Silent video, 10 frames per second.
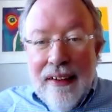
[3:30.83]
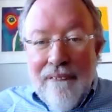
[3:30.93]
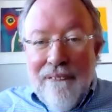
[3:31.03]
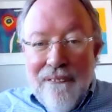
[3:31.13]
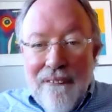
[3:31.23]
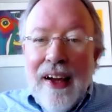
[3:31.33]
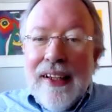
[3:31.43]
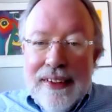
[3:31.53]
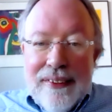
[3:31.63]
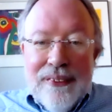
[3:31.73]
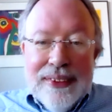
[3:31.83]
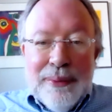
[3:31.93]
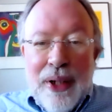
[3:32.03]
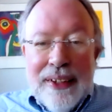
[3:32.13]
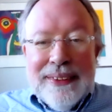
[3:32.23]
find their
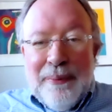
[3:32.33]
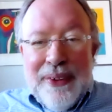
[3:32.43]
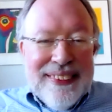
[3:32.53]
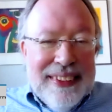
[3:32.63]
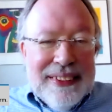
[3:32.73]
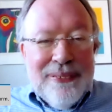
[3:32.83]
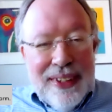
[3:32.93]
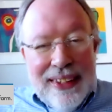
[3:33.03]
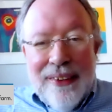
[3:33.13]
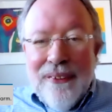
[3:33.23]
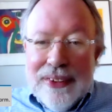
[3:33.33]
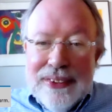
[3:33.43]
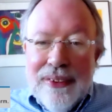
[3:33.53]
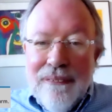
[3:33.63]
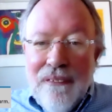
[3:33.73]
responsibilities when they go
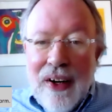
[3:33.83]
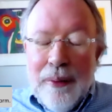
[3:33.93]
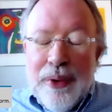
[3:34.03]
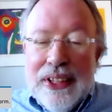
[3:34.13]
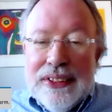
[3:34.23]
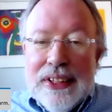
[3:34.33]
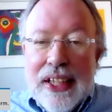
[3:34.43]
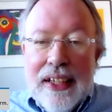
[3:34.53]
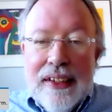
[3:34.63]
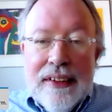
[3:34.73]
onto the farm each day.